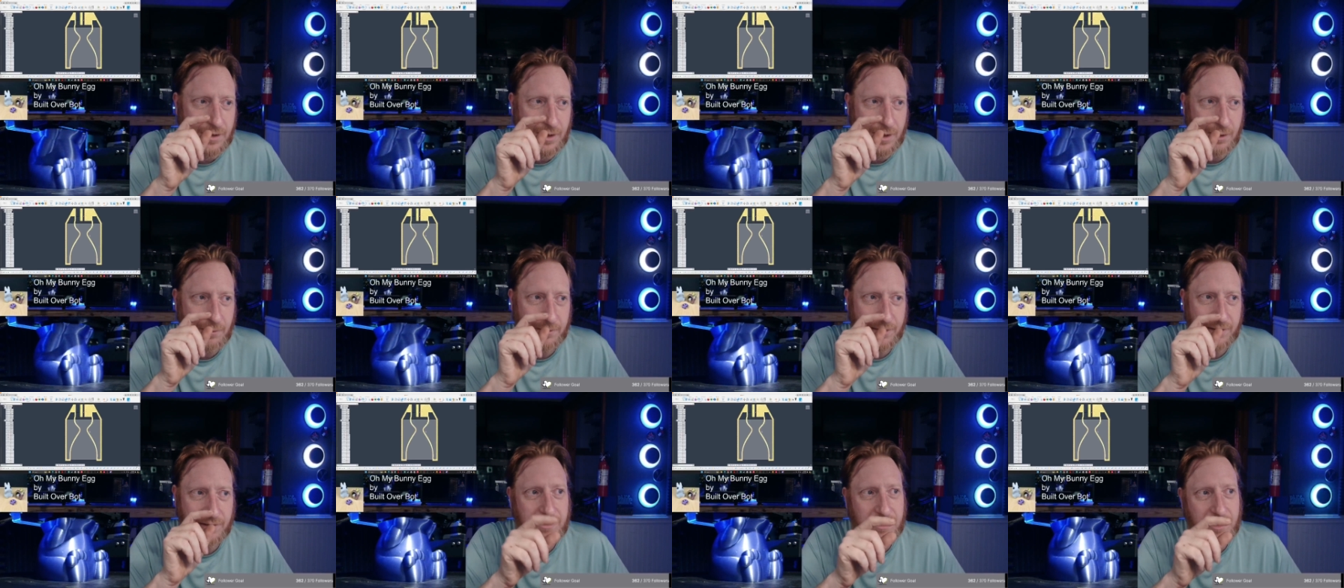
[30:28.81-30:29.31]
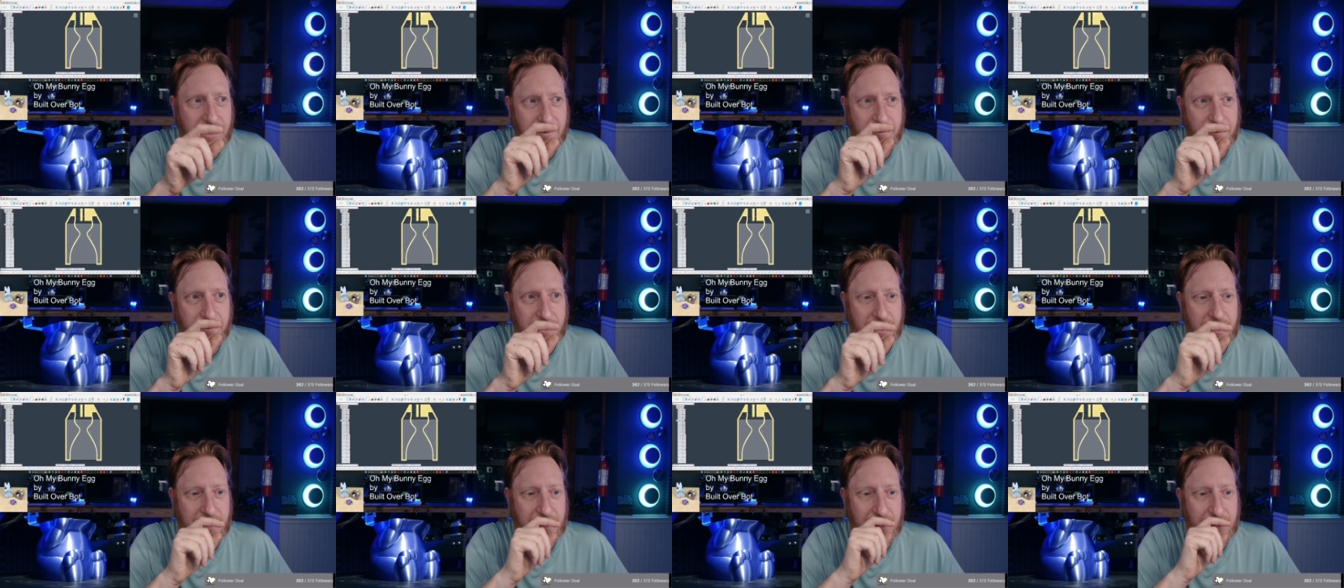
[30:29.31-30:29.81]
I want to see if
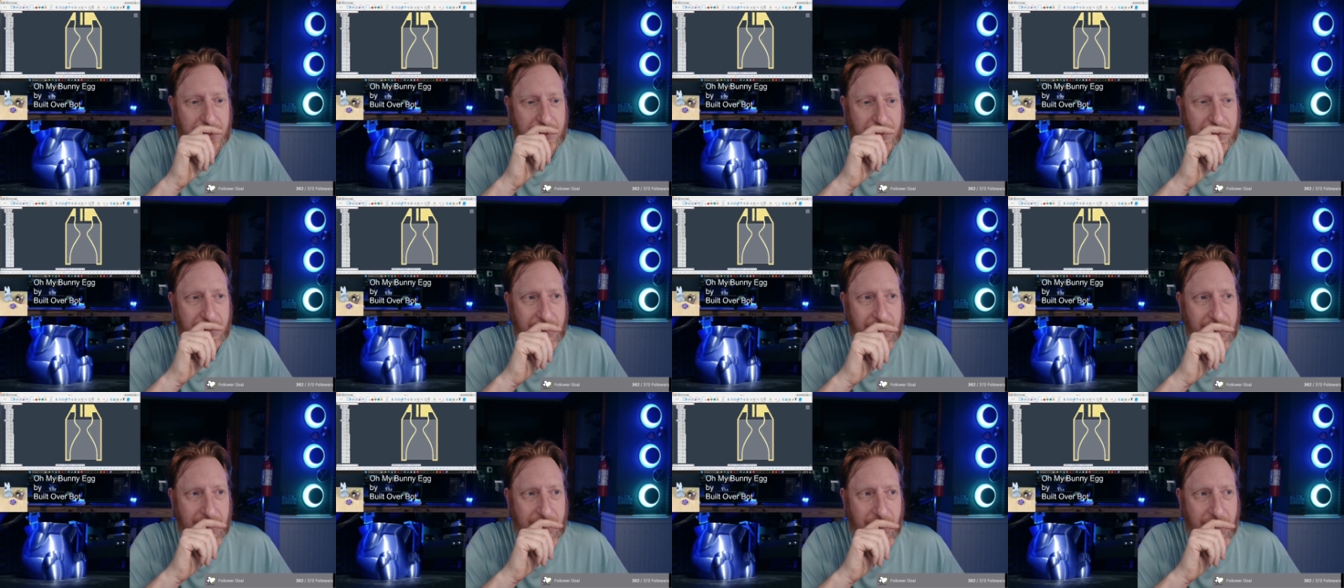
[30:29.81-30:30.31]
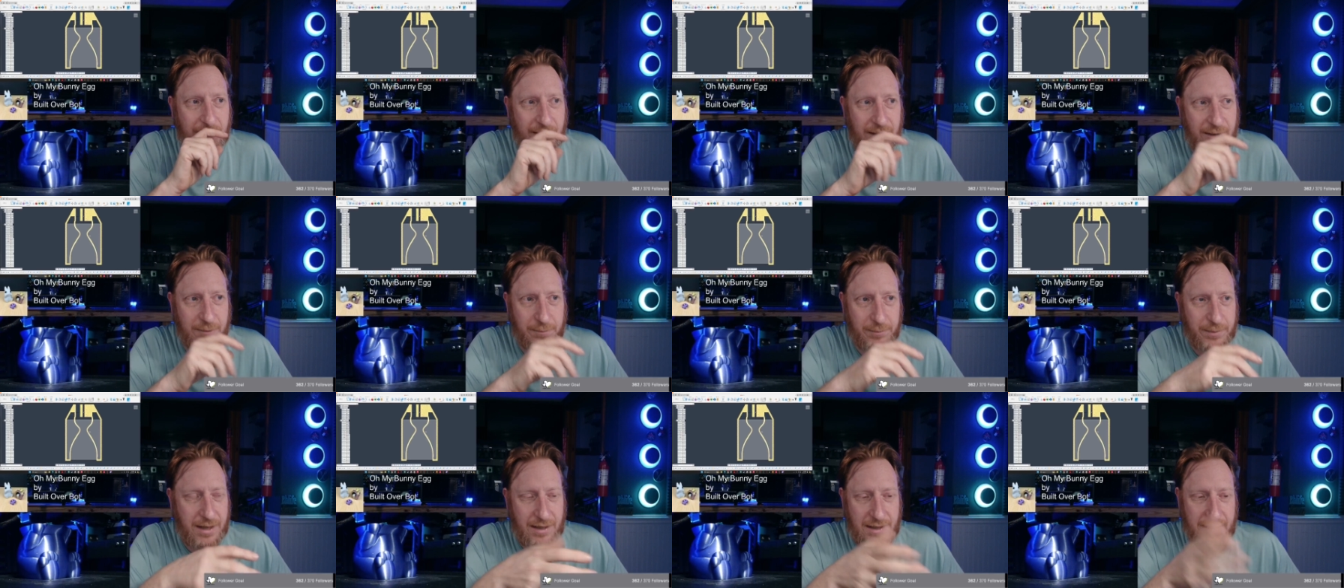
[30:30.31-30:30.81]
we can. No,
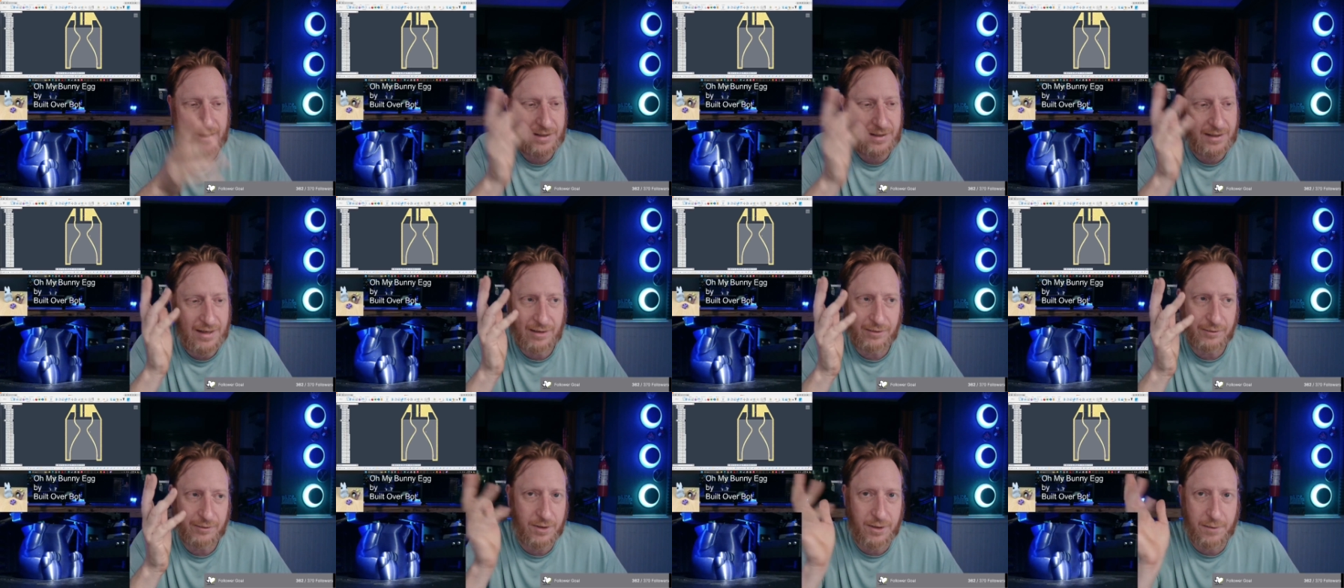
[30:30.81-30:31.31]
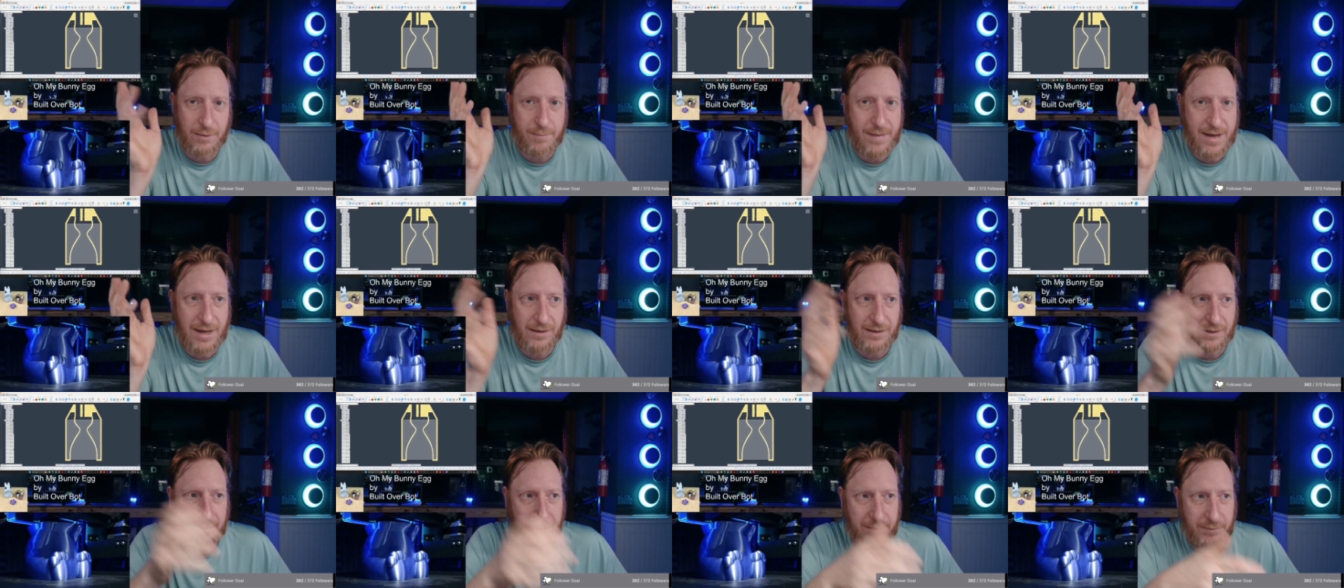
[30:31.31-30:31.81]
it's going to
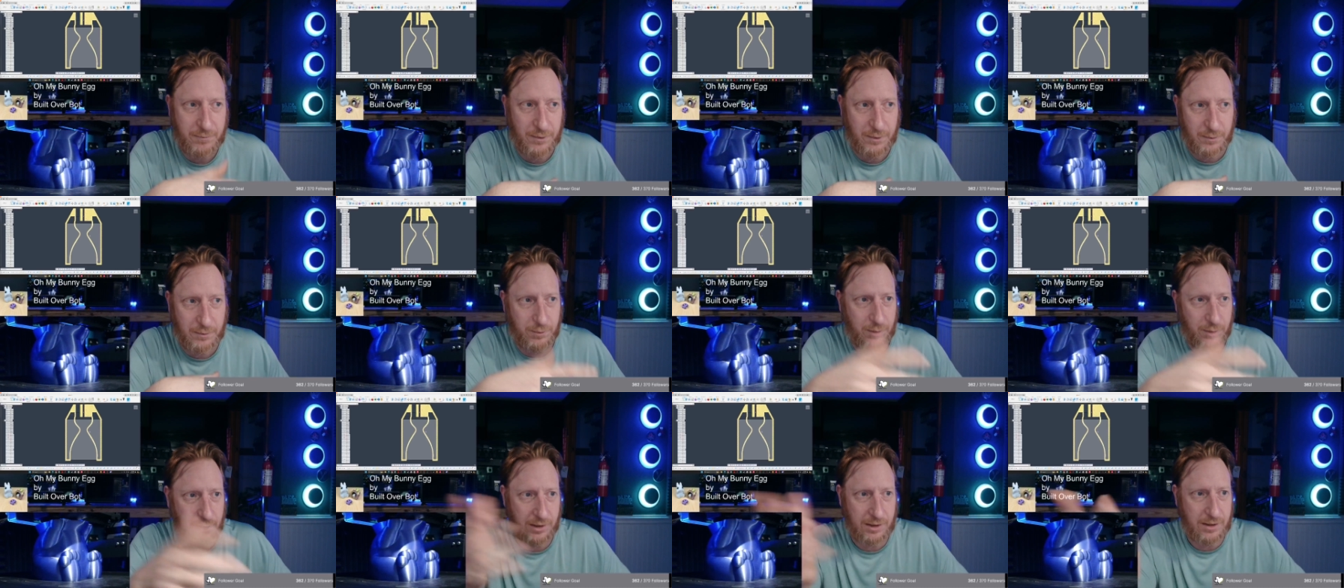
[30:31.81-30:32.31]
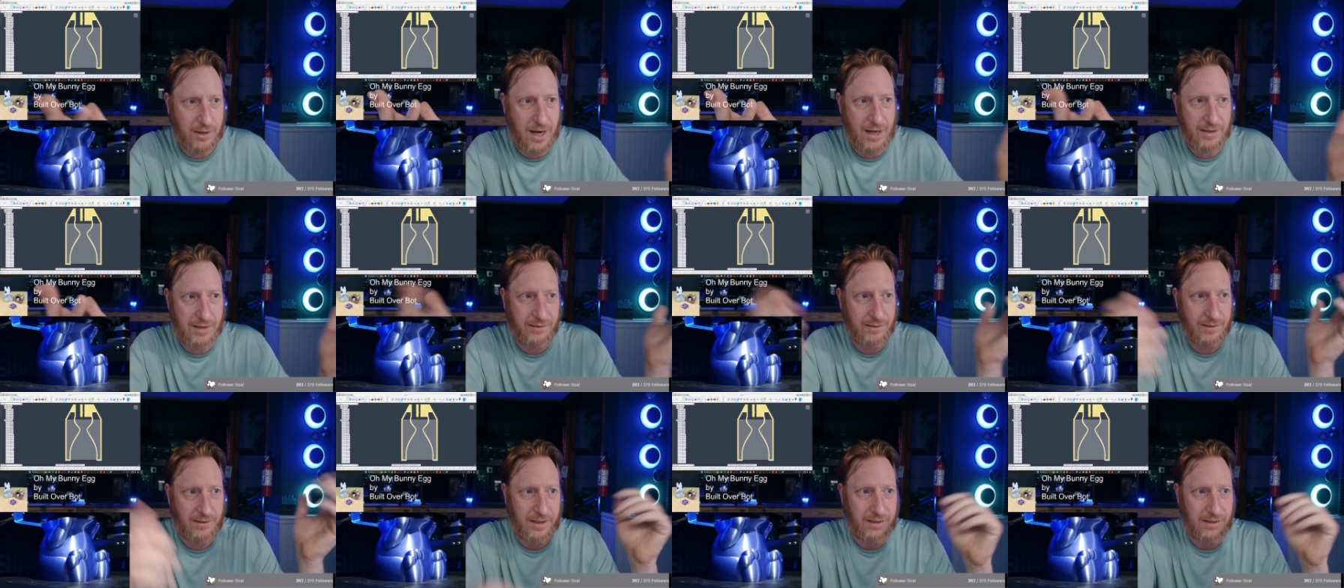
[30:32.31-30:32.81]
melt. I mean, we're
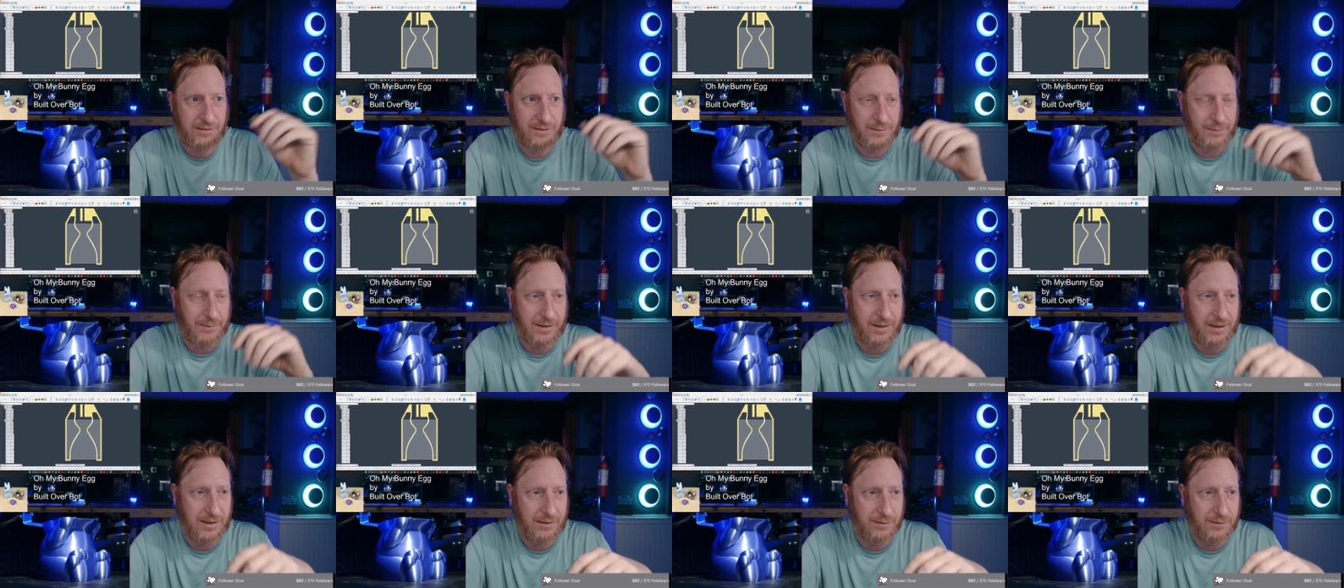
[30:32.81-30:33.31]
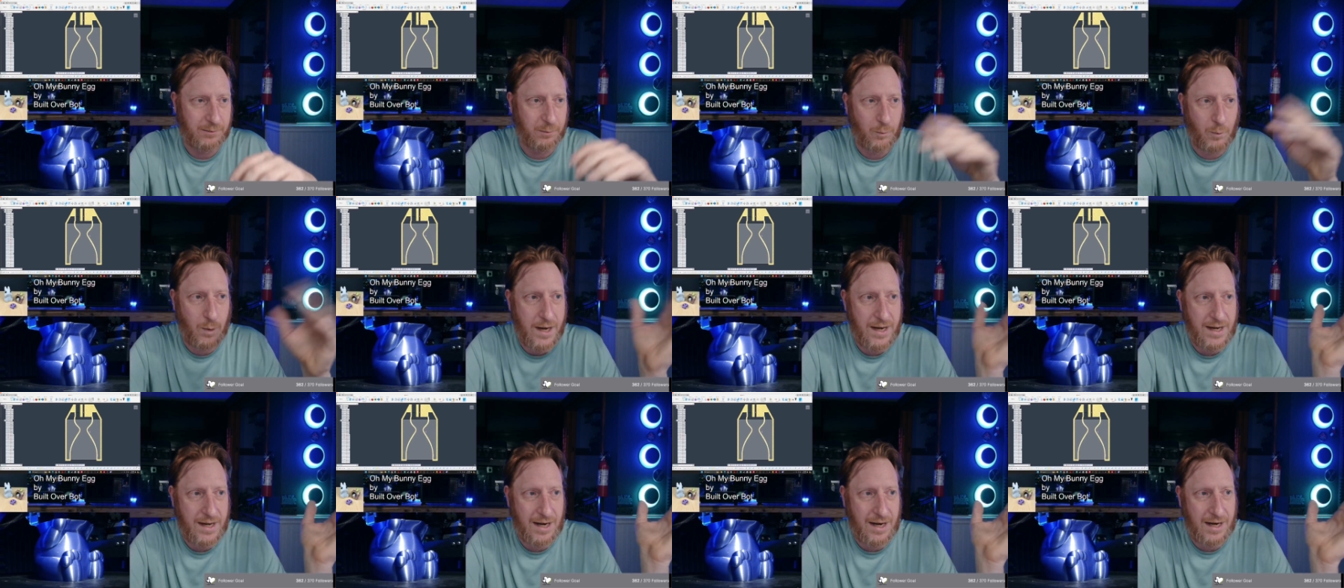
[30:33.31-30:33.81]
causing like something like
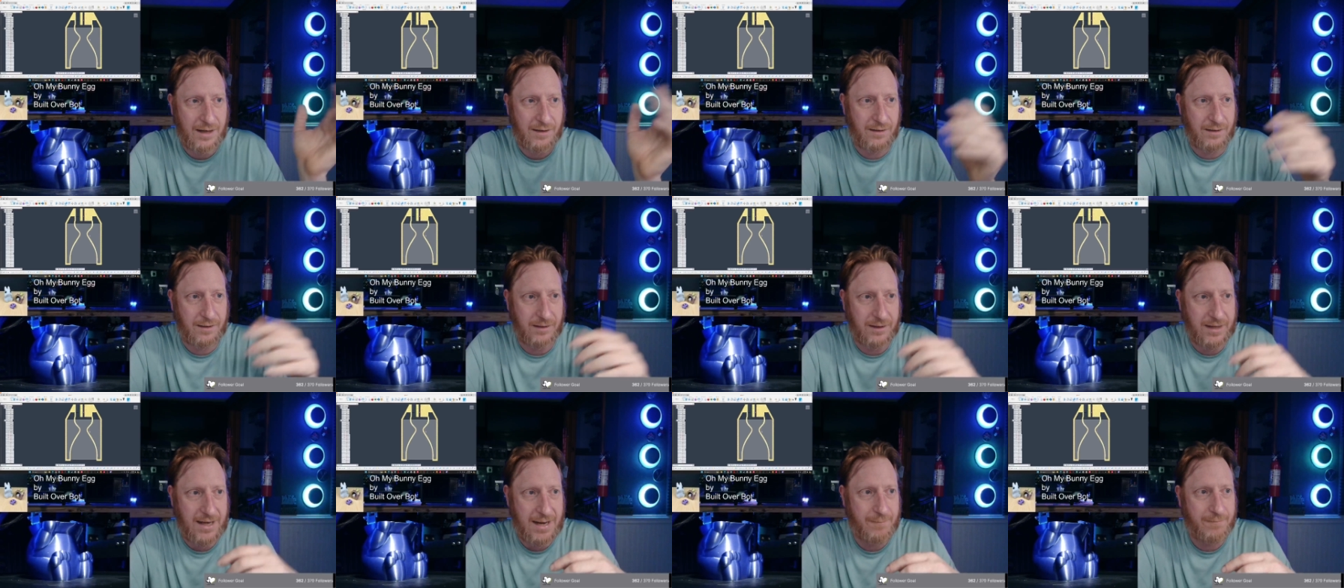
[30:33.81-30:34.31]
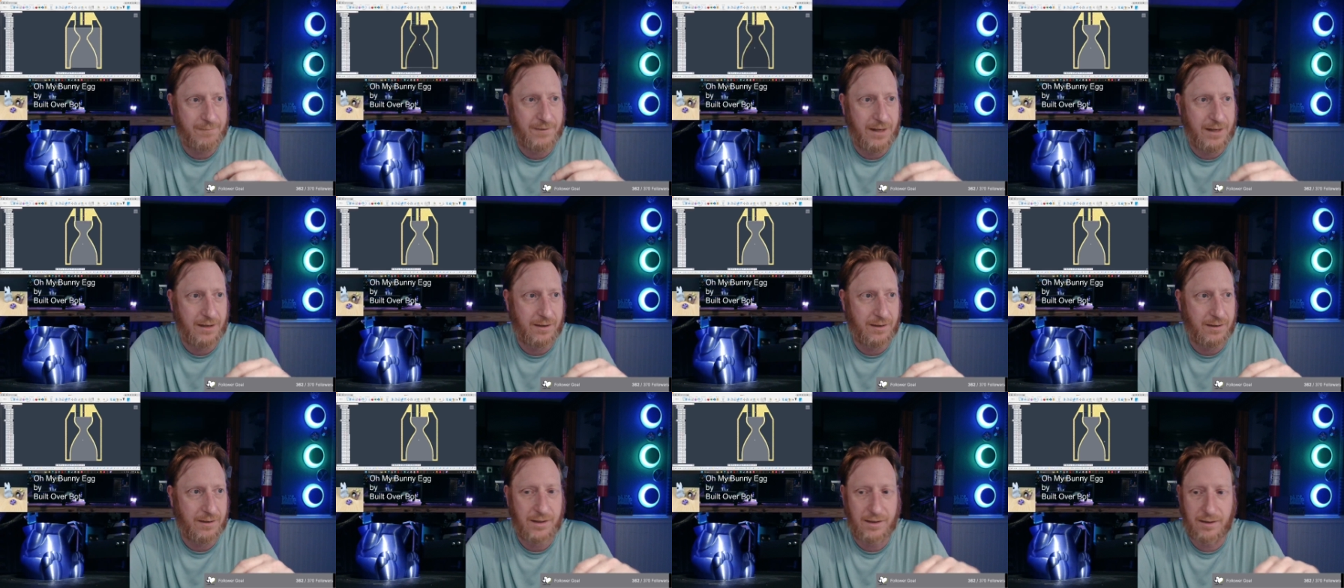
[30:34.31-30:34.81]
way higher than a
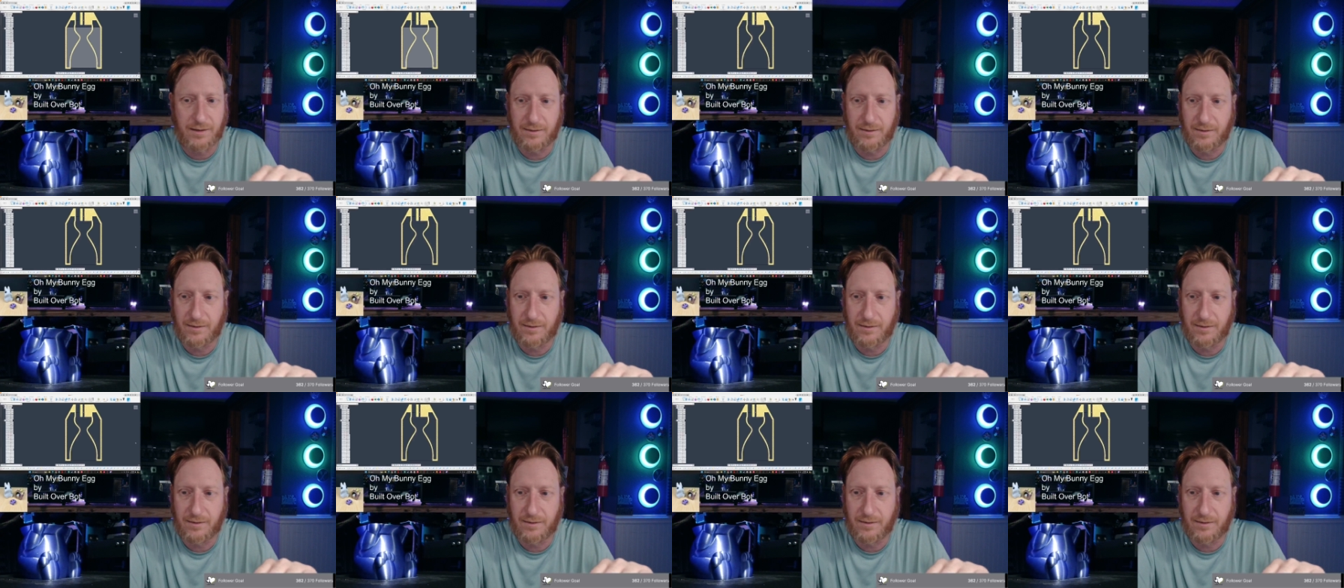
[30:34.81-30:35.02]
campfire in here,